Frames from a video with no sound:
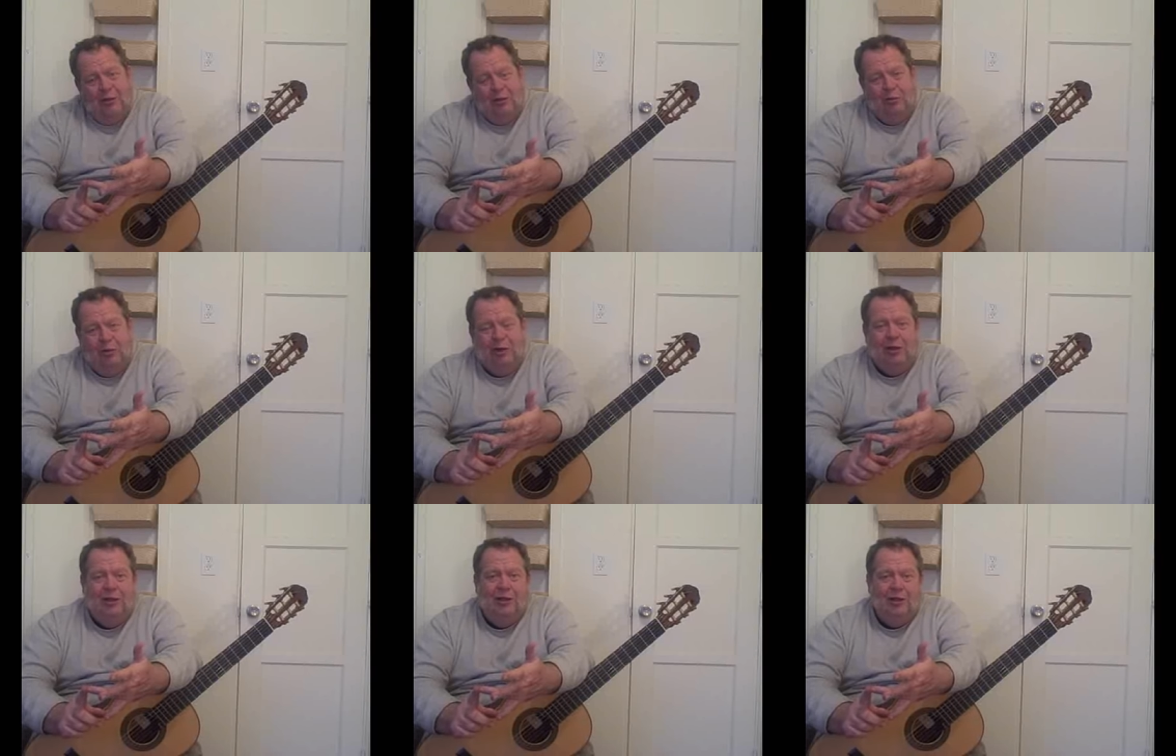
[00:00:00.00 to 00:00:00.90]
would
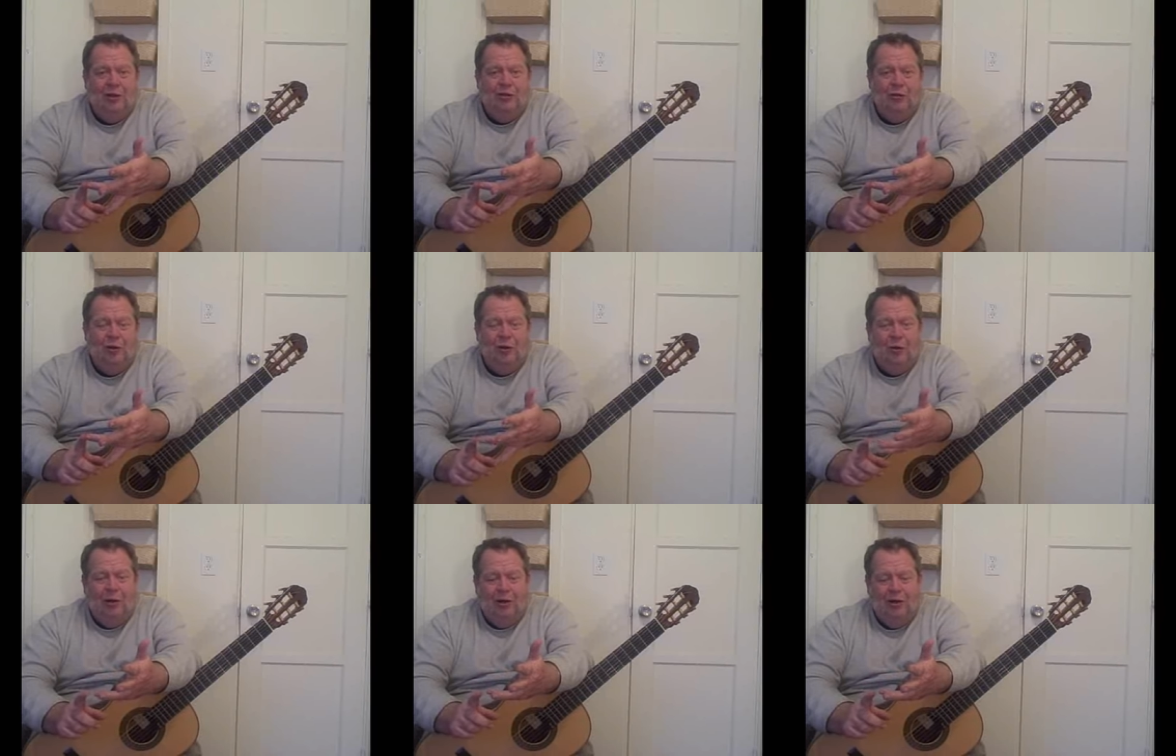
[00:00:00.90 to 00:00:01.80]
be your 4
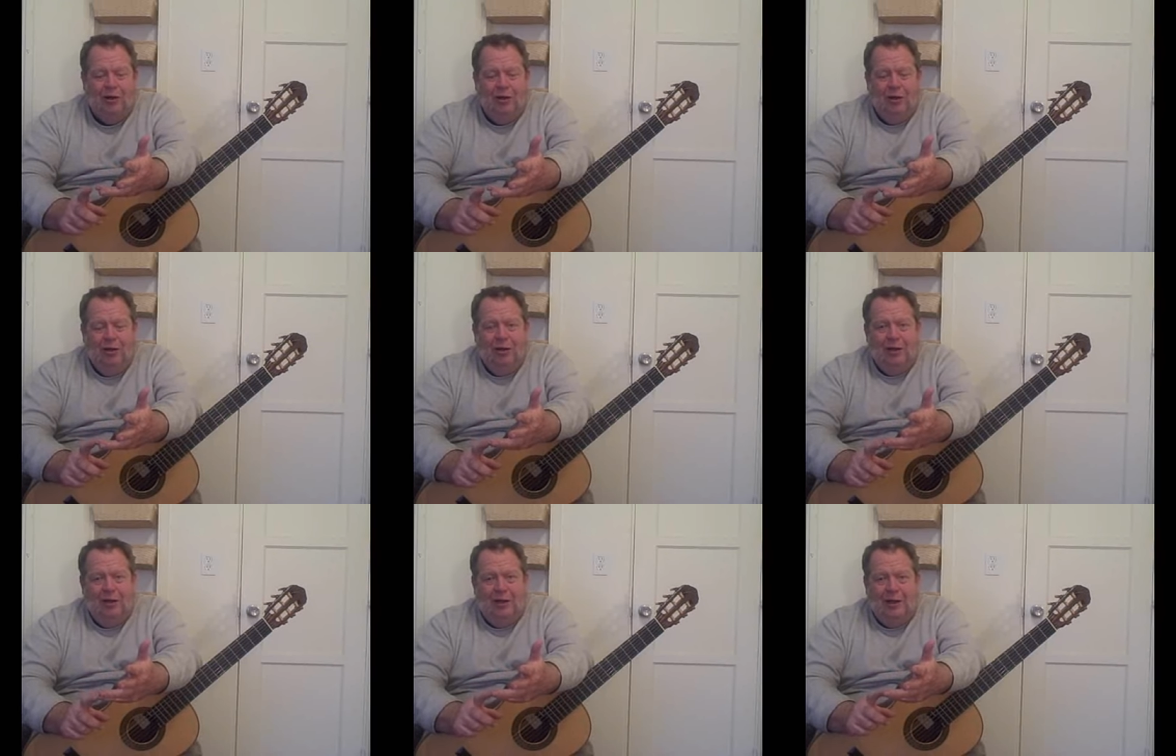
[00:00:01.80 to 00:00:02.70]
chord,
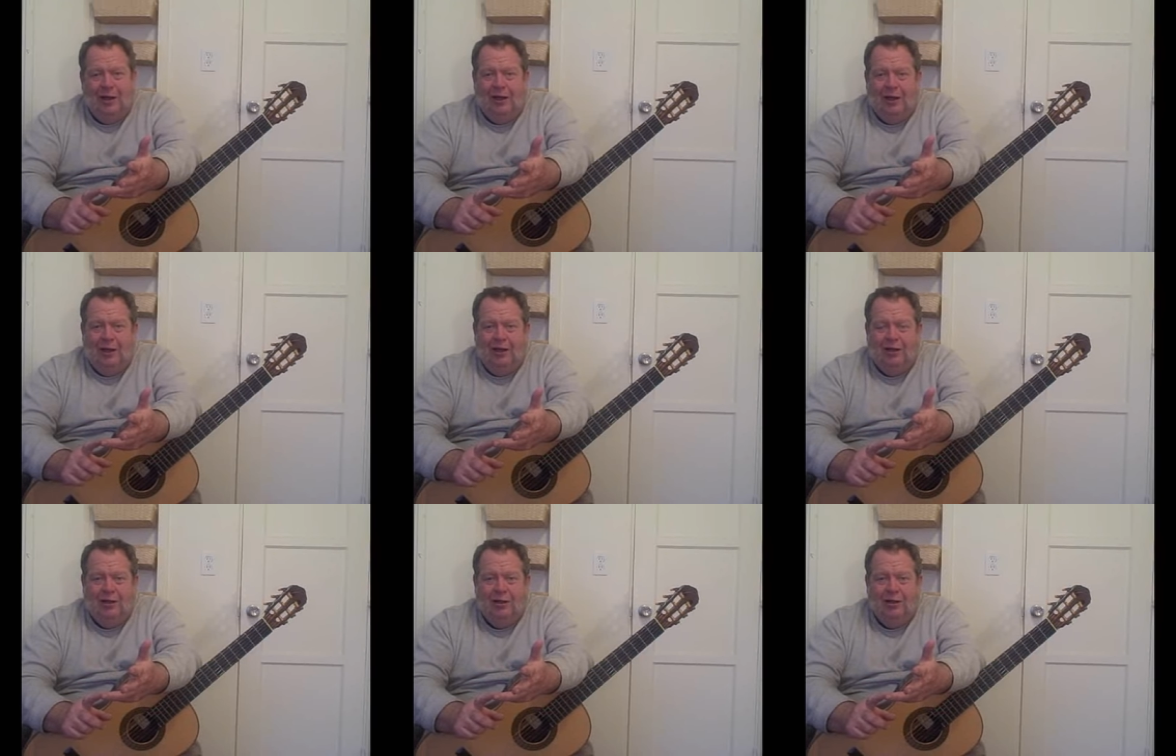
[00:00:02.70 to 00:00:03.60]
and A
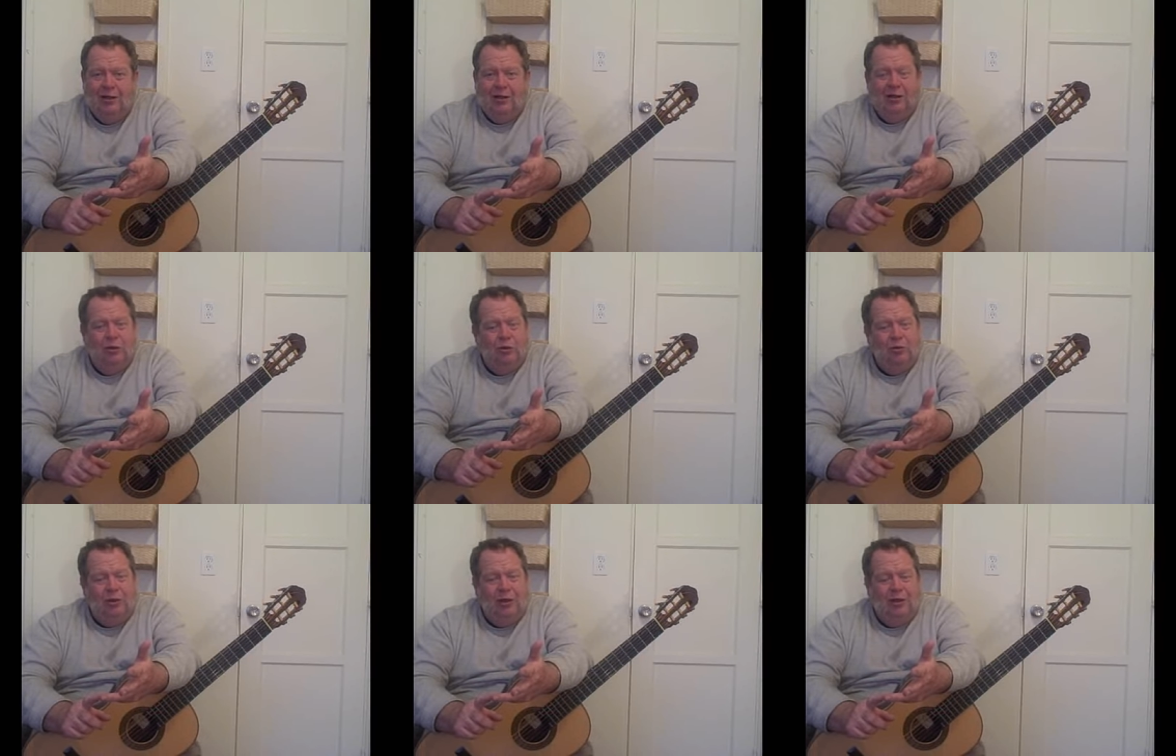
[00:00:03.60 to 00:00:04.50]
would
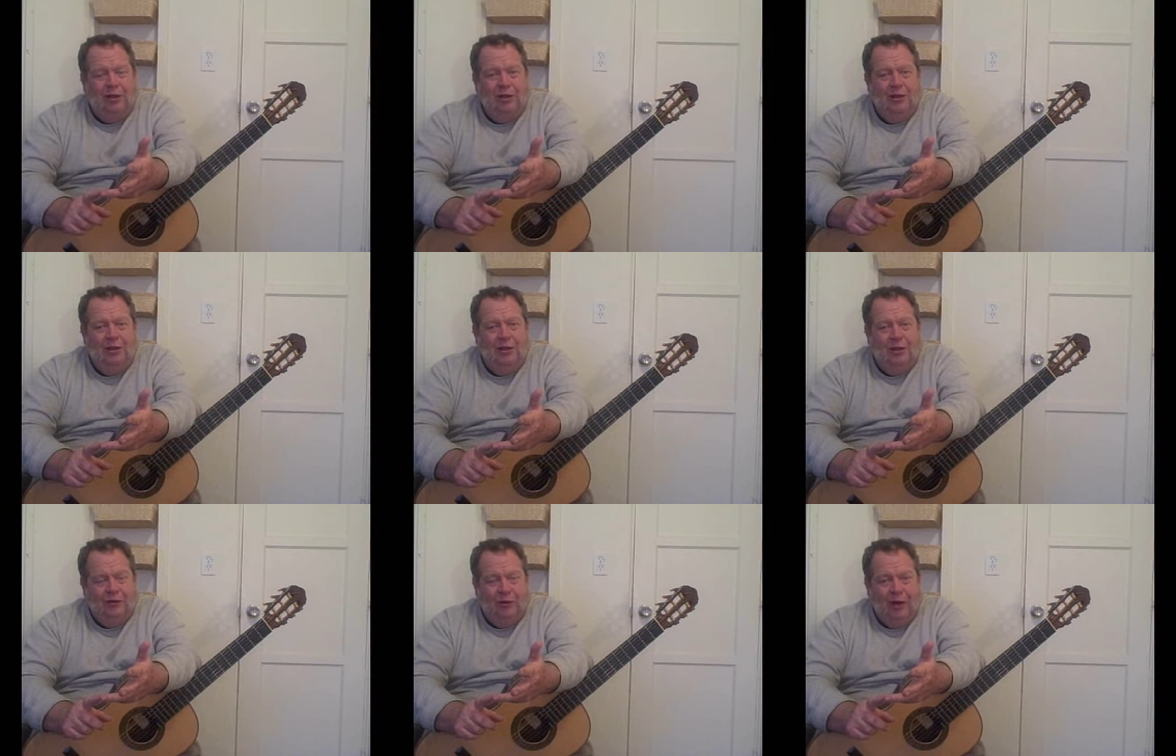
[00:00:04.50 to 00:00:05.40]
be
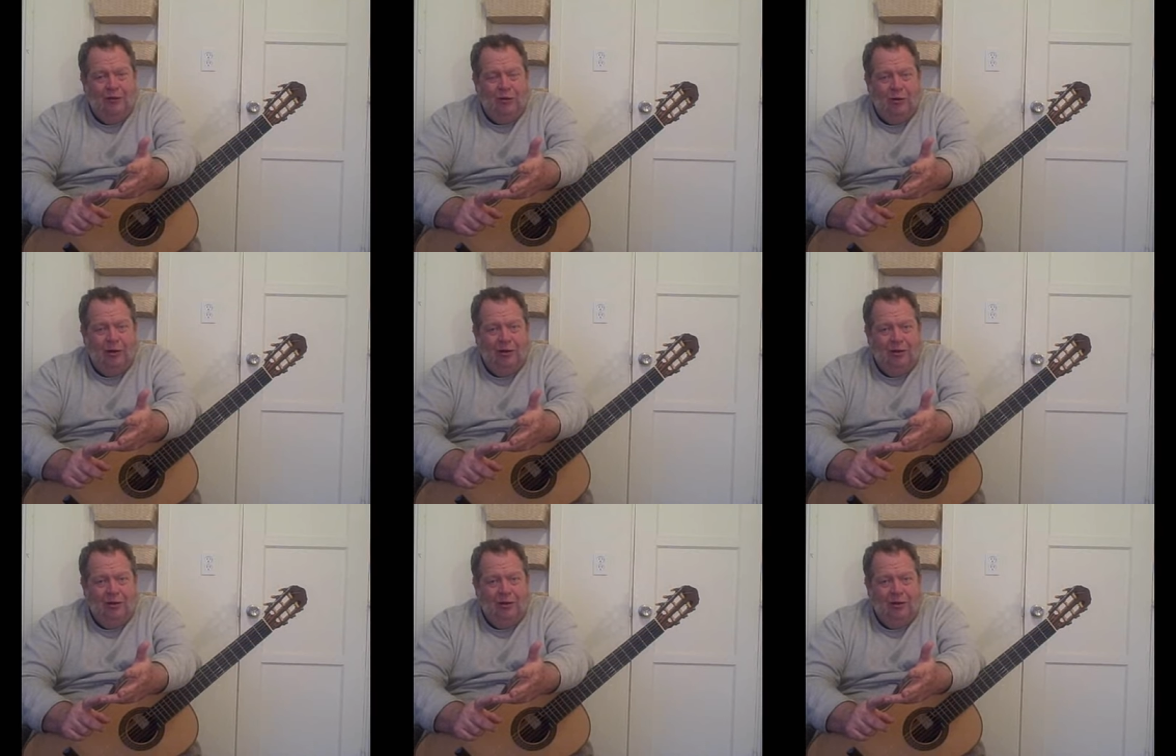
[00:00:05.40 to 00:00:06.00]
your 5 chord.